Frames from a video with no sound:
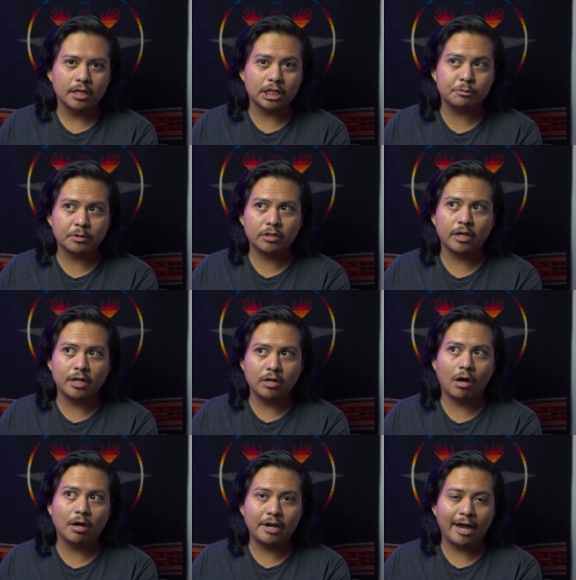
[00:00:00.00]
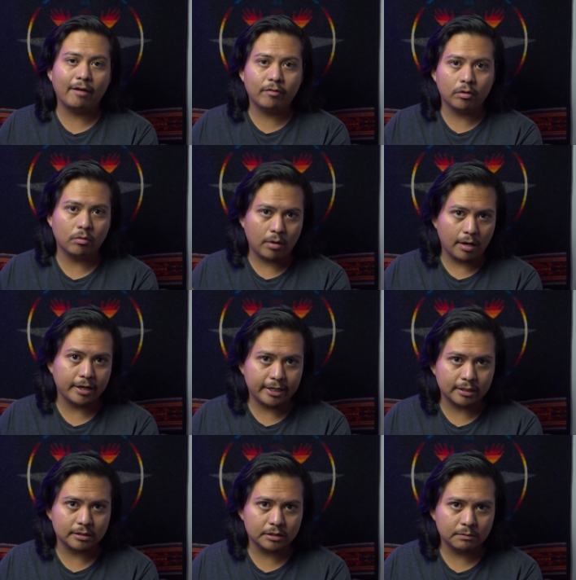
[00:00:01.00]
especially a non-Navajo
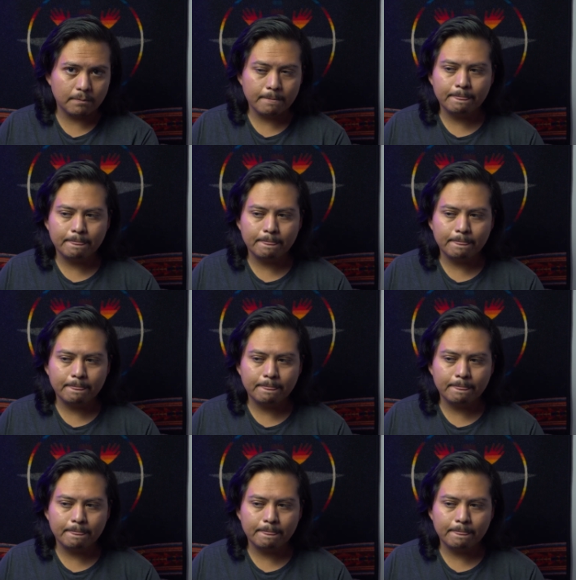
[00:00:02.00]
audience.